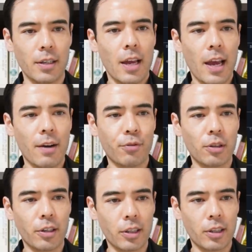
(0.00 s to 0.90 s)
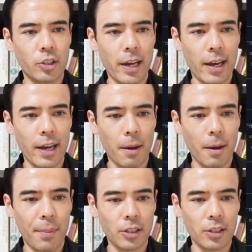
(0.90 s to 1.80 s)
And if we look at the Shanghai
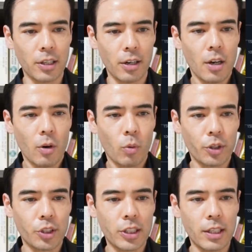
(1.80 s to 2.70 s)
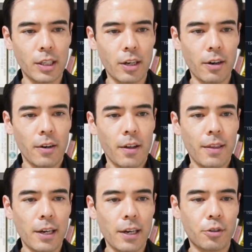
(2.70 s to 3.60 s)
Composite here, we're seeing here
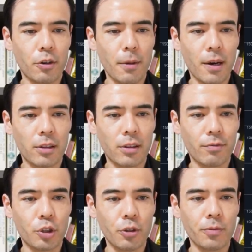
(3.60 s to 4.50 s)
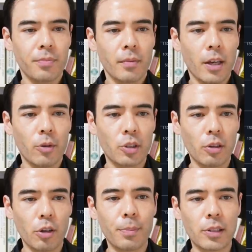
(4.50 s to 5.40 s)
that during the month of June, it was a
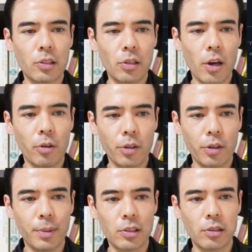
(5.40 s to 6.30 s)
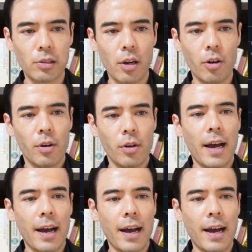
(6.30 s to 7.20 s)
little bit slow, a little bit slow.
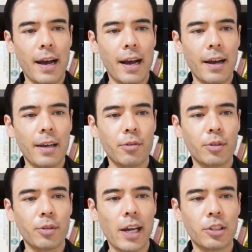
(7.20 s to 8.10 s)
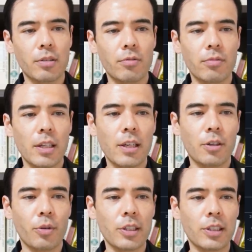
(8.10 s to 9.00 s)
It was actually
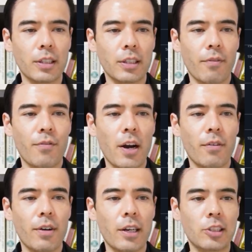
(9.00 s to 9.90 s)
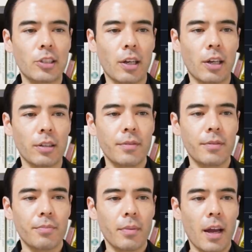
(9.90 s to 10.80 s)
increasing very, very subtly.
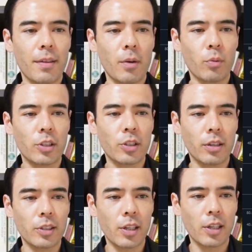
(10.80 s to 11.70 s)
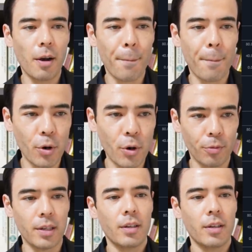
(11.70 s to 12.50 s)
And then we suddenly saw boom,